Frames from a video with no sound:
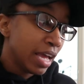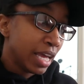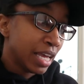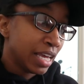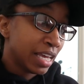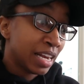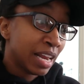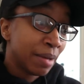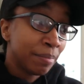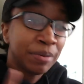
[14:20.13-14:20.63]

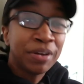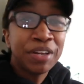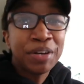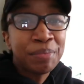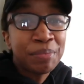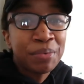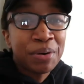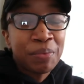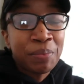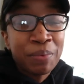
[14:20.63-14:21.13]
and I put
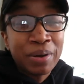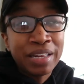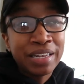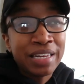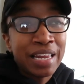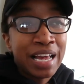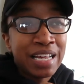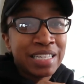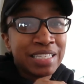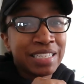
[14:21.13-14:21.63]
him on one
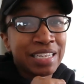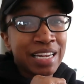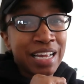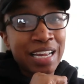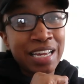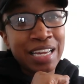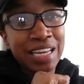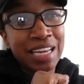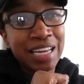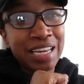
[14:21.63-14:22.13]
last
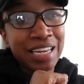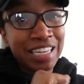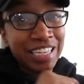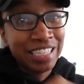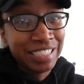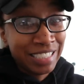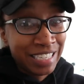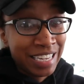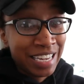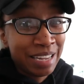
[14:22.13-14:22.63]
night, and
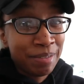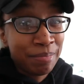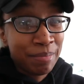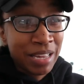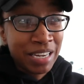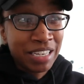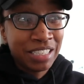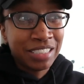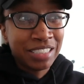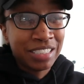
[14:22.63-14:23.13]
he did
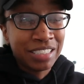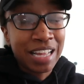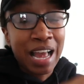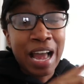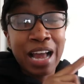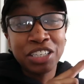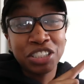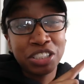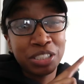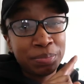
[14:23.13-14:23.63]
manage to
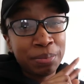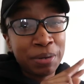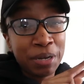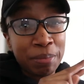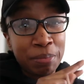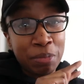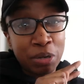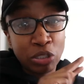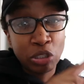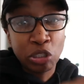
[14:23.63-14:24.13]
actually put
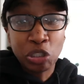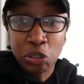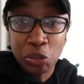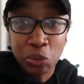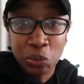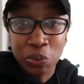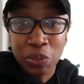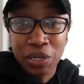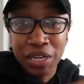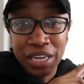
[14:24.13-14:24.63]
him on
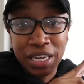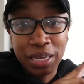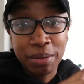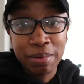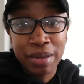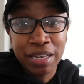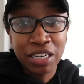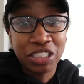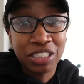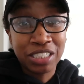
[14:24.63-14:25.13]
two, and he
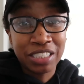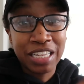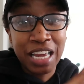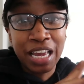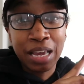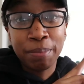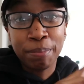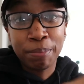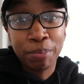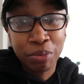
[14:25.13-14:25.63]
managed to
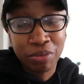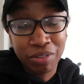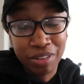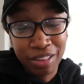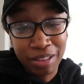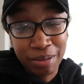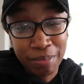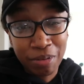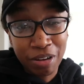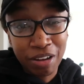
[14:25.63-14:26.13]
take both
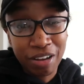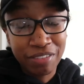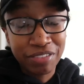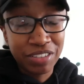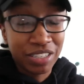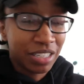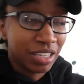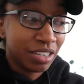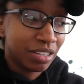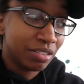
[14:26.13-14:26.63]
of them off.
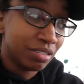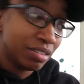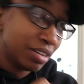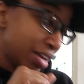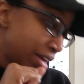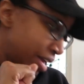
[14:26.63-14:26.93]
So